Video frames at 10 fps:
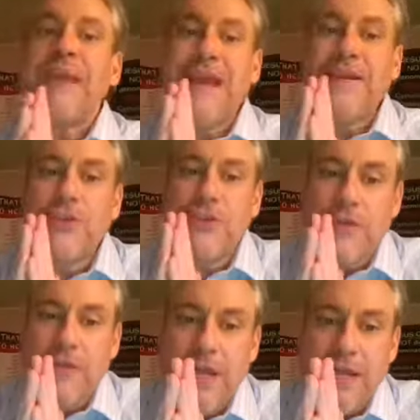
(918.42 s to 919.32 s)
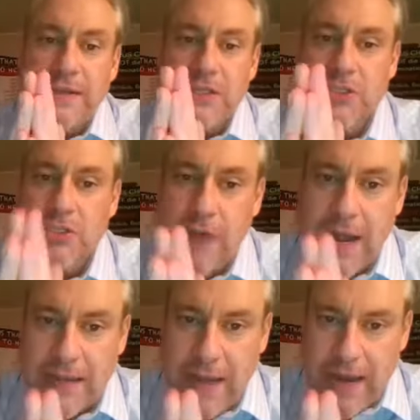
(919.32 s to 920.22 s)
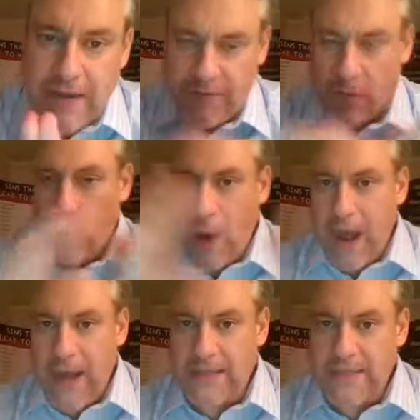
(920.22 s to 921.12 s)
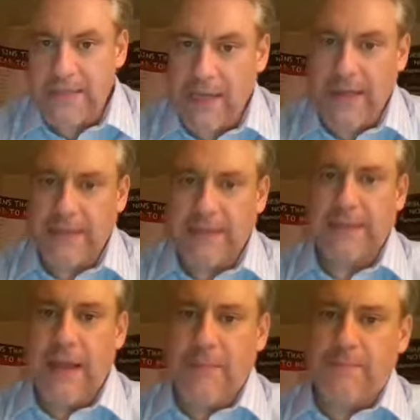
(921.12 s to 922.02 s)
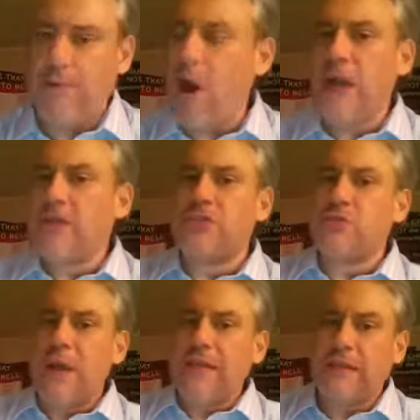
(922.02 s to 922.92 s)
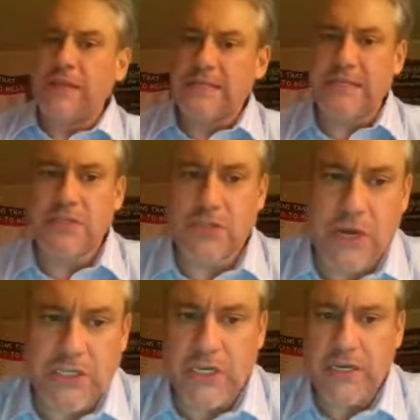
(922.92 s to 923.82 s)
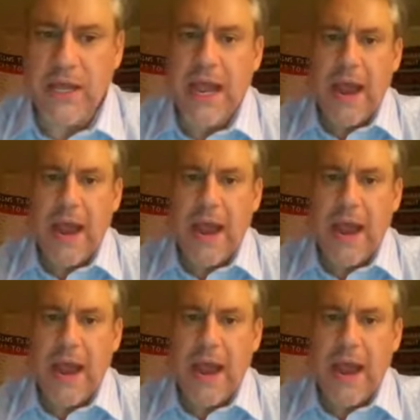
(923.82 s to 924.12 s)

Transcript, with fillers: Enter ye at the straight gate, for wide is the gate and broad is the way that leads to destruction,